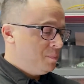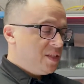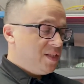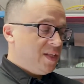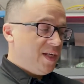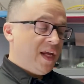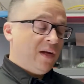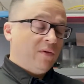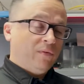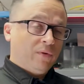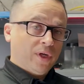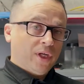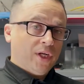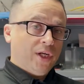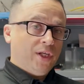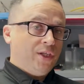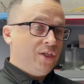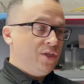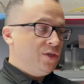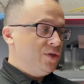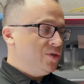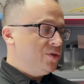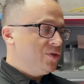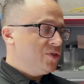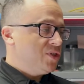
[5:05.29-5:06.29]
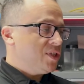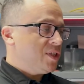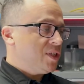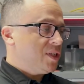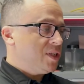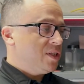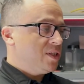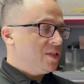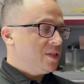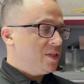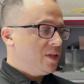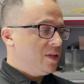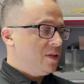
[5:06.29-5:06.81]
Today we're going to use
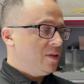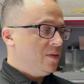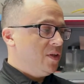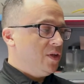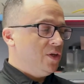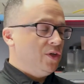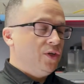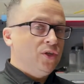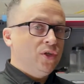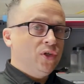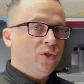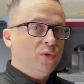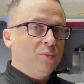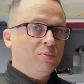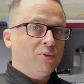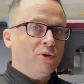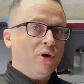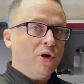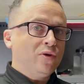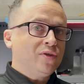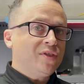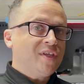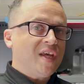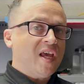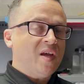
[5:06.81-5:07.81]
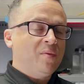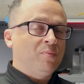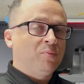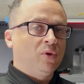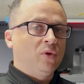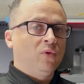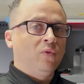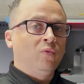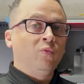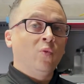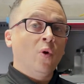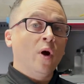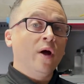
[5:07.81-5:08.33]
the new Pro Taper
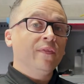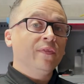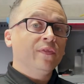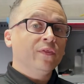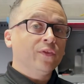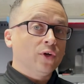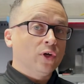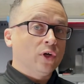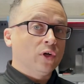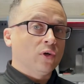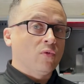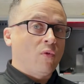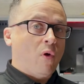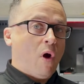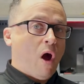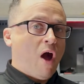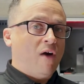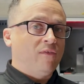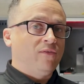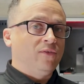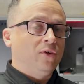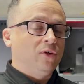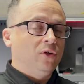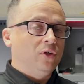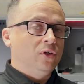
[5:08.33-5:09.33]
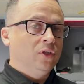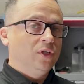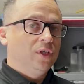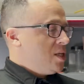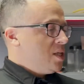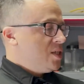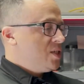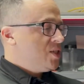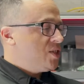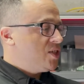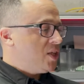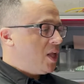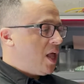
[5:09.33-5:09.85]
1/3 waffle
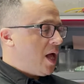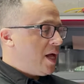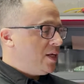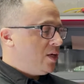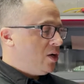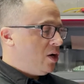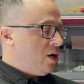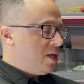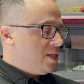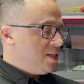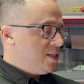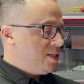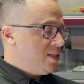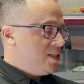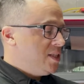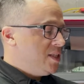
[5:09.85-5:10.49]
slide-ons.